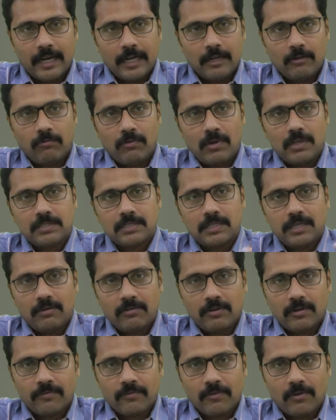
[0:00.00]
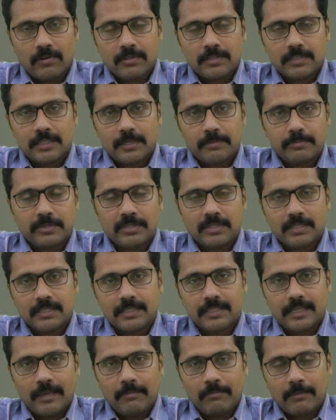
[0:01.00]
advanced level of concepts in the
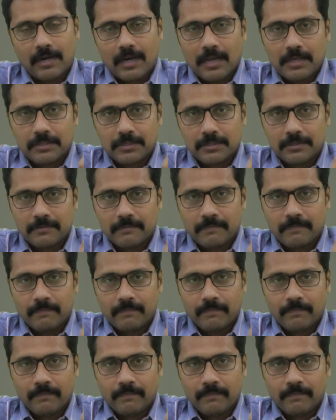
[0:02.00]
same class.